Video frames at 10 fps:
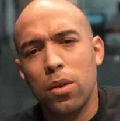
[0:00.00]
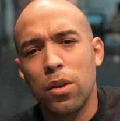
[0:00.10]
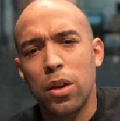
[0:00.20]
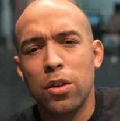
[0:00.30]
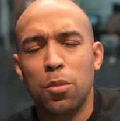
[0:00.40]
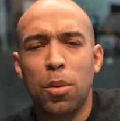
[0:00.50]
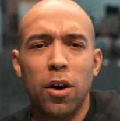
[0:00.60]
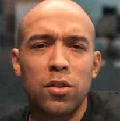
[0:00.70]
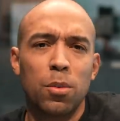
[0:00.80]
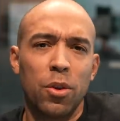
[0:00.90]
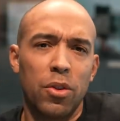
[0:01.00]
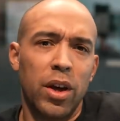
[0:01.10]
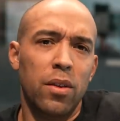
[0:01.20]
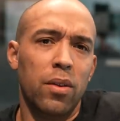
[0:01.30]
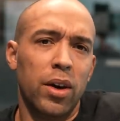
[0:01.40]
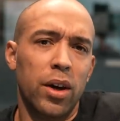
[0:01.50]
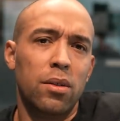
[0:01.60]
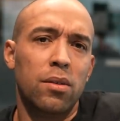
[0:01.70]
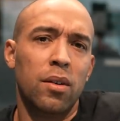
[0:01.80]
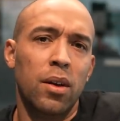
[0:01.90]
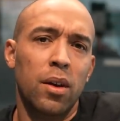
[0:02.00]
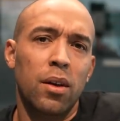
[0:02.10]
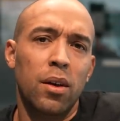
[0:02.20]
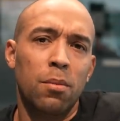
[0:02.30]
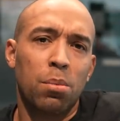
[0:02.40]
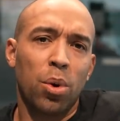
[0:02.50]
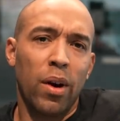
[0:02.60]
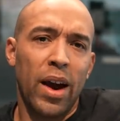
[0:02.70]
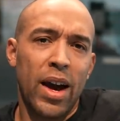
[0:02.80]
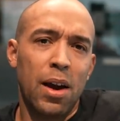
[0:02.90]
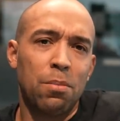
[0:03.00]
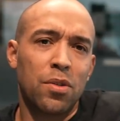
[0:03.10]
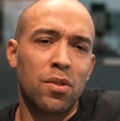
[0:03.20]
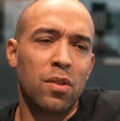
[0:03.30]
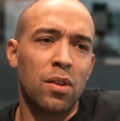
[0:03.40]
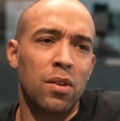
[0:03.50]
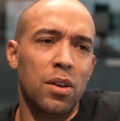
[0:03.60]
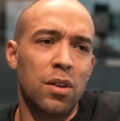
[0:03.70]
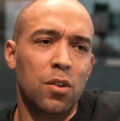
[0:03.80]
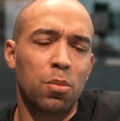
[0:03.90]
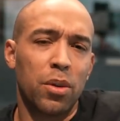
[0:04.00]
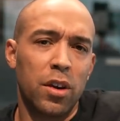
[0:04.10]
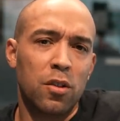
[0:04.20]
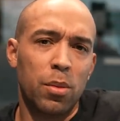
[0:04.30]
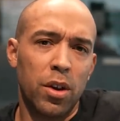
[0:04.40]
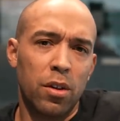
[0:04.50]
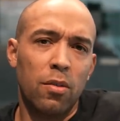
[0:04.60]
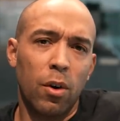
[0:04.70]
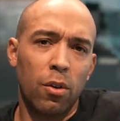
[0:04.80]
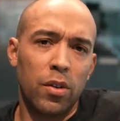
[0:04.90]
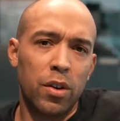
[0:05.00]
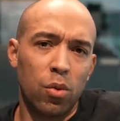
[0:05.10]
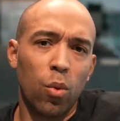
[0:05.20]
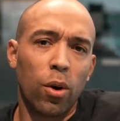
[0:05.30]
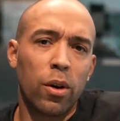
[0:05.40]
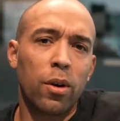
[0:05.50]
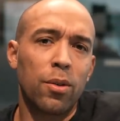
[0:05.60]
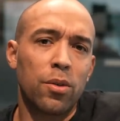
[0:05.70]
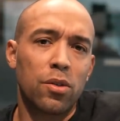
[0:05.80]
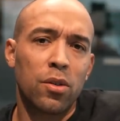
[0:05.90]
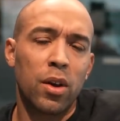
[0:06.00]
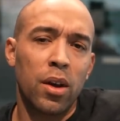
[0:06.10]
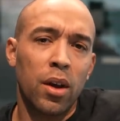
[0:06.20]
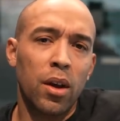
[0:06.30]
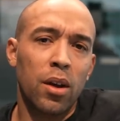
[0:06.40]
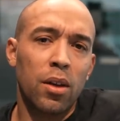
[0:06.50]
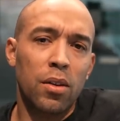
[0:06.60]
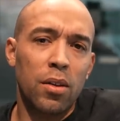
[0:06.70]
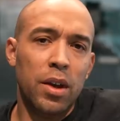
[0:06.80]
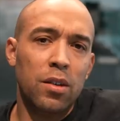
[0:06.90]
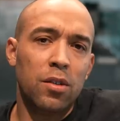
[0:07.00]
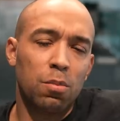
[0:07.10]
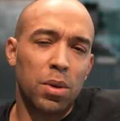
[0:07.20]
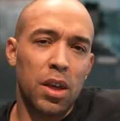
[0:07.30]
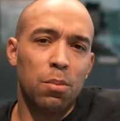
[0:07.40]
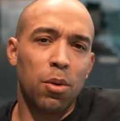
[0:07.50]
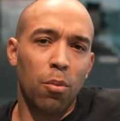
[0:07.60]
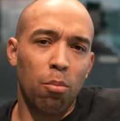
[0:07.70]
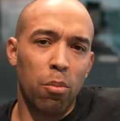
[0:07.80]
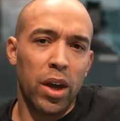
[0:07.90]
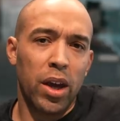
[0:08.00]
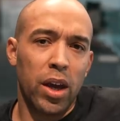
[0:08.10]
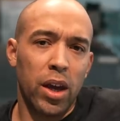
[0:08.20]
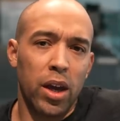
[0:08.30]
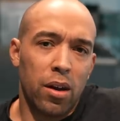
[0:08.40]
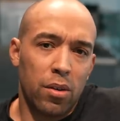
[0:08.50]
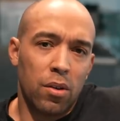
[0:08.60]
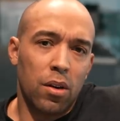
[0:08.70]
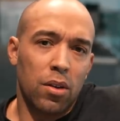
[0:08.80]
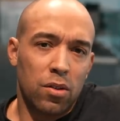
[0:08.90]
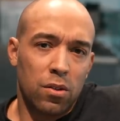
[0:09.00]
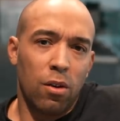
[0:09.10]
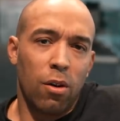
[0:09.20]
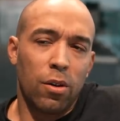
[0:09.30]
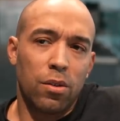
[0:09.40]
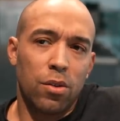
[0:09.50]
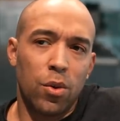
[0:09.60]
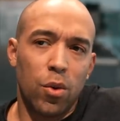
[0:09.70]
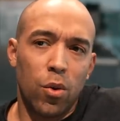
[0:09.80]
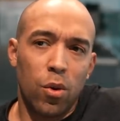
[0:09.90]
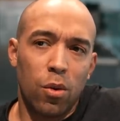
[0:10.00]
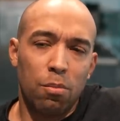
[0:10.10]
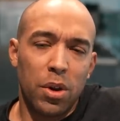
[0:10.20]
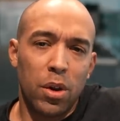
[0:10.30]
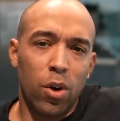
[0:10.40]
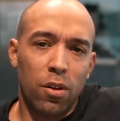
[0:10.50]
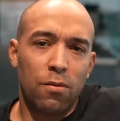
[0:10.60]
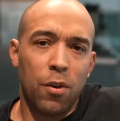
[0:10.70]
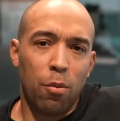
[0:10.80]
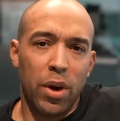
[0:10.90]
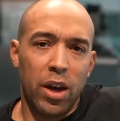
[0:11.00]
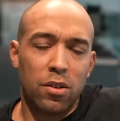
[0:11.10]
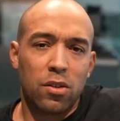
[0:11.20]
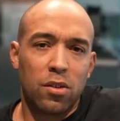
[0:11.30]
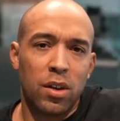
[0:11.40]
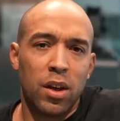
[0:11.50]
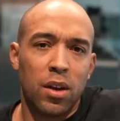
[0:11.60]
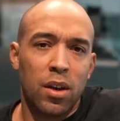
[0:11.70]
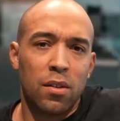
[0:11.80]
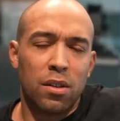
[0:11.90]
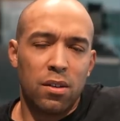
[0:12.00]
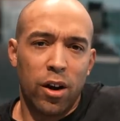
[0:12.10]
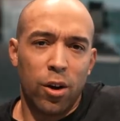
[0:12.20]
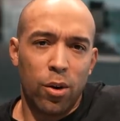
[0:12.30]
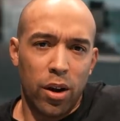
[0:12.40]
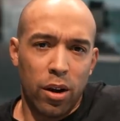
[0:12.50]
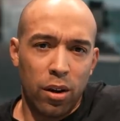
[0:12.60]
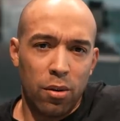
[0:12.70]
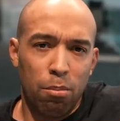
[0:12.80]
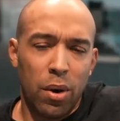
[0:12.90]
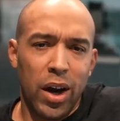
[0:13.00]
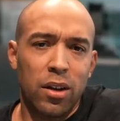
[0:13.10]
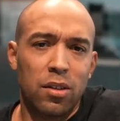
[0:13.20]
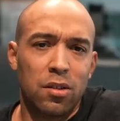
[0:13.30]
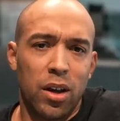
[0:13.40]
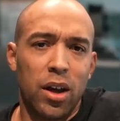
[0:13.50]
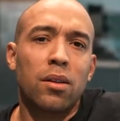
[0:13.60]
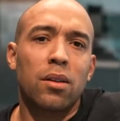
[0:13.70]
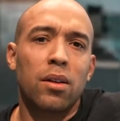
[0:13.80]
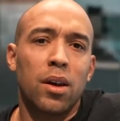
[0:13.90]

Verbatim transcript: it's possible then that perhaps the displacement of all these workers, these people may start to be what foments the Terran mindset